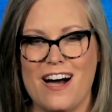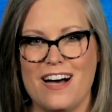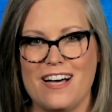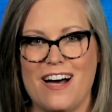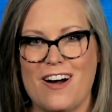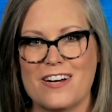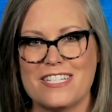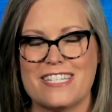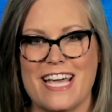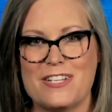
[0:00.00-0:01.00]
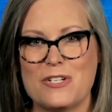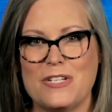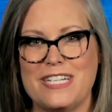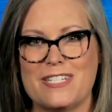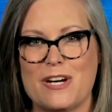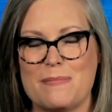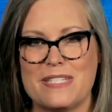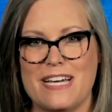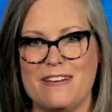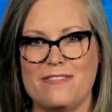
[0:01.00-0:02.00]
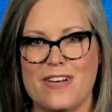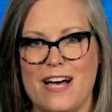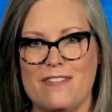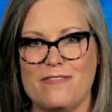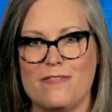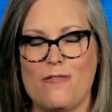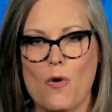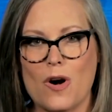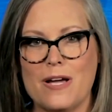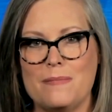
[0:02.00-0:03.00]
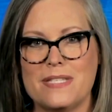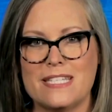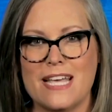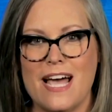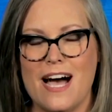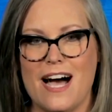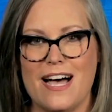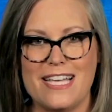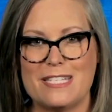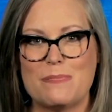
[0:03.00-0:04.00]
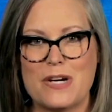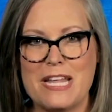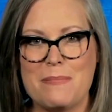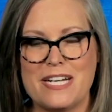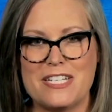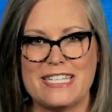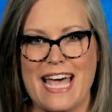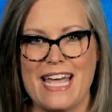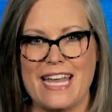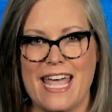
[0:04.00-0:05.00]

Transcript: uh, our schedule in terms of, of forums uh, is pretty much set,